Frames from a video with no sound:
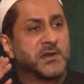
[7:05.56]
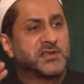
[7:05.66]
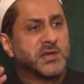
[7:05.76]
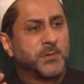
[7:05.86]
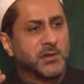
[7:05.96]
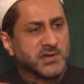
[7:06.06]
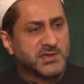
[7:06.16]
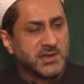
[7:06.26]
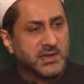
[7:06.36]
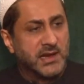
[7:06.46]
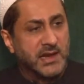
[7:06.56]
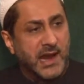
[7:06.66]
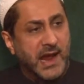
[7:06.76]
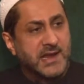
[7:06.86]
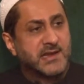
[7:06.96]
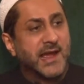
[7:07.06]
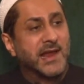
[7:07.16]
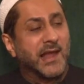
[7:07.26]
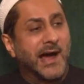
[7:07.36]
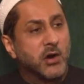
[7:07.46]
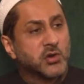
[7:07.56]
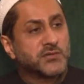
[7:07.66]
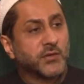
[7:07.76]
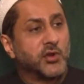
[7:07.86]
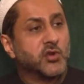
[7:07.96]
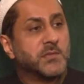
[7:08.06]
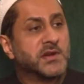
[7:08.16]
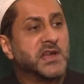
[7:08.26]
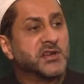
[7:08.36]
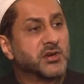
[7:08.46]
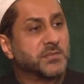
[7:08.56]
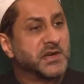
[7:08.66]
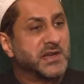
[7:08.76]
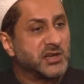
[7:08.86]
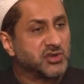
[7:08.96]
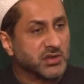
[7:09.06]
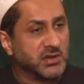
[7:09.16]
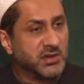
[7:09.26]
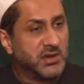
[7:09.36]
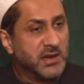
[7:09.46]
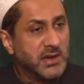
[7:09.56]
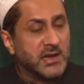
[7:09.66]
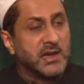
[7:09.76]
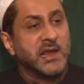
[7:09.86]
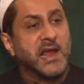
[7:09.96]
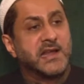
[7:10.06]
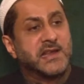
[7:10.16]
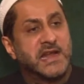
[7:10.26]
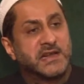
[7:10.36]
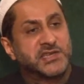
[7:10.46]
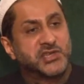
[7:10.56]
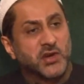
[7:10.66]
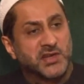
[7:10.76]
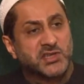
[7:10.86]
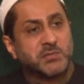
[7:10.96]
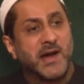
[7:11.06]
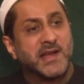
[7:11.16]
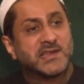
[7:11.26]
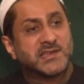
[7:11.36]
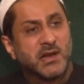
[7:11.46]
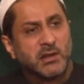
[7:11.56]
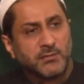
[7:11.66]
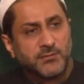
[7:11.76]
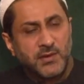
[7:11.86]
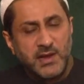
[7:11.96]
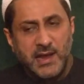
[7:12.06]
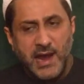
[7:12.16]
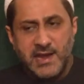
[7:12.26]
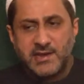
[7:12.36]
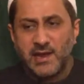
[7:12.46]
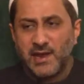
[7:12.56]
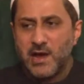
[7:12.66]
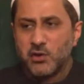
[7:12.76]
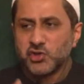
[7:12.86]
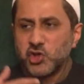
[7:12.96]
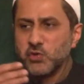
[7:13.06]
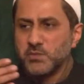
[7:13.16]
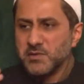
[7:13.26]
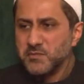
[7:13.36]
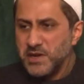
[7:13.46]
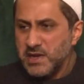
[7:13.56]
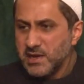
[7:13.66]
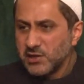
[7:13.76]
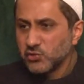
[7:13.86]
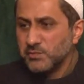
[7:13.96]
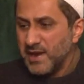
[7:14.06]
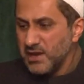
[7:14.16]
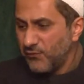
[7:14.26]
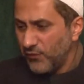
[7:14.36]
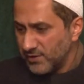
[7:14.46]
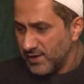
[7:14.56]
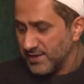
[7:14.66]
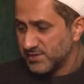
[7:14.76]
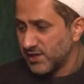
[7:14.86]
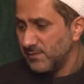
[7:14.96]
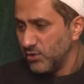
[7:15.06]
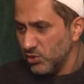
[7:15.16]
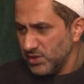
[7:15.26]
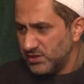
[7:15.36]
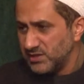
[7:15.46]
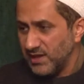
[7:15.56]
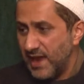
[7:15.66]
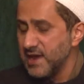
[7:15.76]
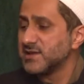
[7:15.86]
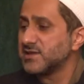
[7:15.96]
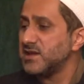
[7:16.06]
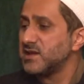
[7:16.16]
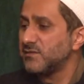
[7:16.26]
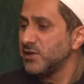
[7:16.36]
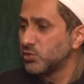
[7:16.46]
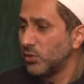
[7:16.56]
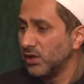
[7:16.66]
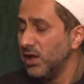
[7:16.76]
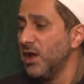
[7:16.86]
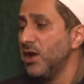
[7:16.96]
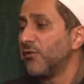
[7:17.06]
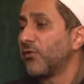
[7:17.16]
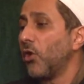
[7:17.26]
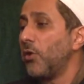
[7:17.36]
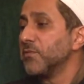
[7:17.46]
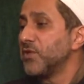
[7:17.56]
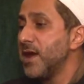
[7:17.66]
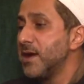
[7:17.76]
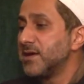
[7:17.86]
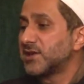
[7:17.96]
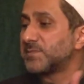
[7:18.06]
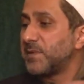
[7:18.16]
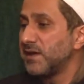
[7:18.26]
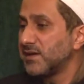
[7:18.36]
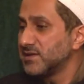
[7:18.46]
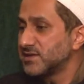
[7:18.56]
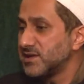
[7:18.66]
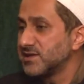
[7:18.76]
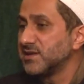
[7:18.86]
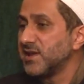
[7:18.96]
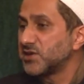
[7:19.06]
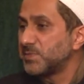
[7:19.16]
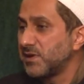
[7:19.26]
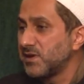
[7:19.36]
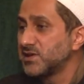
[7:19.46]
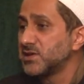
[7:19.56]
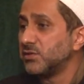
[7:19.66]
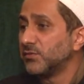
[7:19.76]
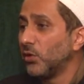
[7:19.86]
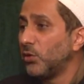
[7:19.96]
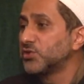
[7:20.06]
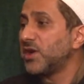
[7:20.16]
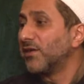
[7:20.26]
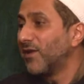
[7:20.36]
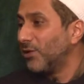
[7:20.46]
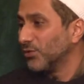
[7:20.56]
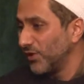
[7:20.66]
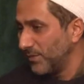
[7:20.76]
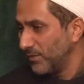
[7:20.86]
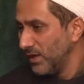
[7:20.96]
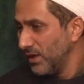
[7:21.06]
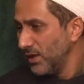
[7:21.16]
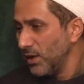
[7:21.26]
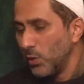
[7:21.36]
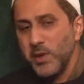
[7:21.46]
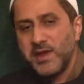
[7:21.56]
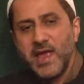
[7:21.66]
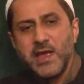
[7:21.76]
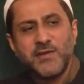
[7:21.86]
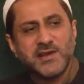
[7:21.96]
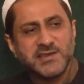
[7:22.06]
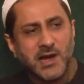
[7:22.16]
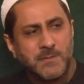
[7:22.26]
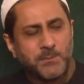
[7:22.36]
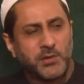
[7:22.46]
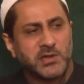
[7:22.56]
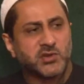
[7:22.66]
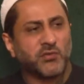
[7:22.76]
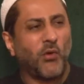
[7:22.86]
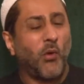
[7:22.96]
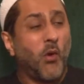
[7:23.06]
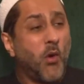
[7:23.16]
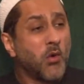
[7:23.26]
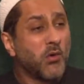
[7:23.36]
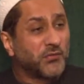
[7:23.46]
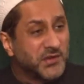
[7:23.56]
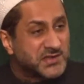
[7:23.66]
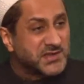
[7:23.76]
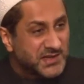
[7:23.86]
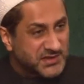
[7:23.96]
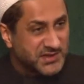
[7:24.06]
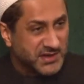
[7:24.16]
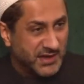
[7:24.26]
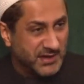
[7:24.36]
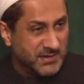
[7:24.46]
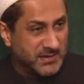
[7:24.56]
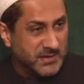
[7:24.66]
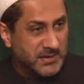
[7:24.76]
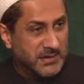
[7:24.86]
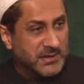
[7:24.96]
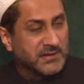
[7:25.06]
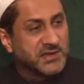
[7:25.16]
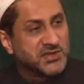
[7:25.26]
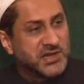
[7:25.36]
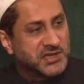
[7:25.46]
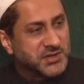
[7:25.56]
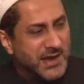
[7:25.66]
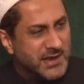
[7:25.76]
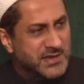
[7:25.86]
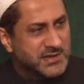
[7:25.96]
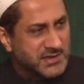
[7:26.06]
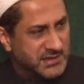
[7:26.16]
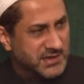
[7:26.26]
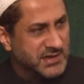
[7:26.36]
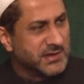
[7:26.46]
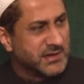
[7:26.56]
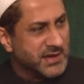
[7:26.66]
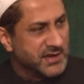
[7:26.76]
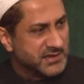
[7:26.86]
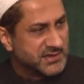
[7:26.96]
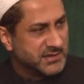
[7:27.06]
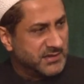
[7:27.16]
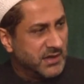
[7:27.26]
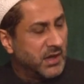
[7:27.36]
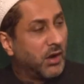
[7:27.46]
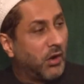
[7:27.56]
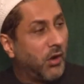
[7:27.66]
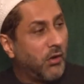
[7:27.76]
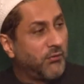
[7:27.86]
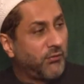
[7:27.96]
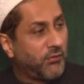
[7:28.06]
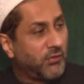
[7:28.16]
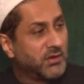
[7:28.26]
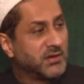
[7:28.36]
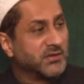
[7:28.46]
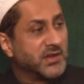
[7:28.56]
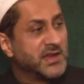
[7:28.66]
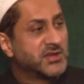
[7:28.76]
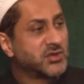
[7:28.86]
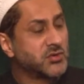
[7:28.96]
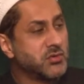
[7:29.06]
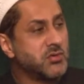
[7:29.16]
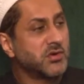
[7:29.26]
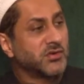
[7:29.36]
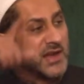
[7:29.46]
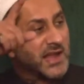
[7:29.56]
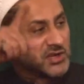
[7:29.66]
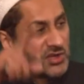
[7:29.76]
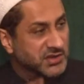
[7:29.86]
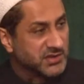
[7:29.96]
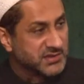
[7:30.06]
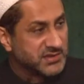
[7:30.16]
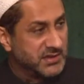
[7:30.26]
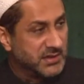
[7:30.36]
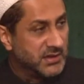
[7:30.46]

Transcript: principles, and it allows for human interpretation. It instructs by itself, and it allows human being to benefit as a community and as an individual from their experiences and the experiences of those around them. We gave examples of all of this yesterday. The centrality here is of these two relations,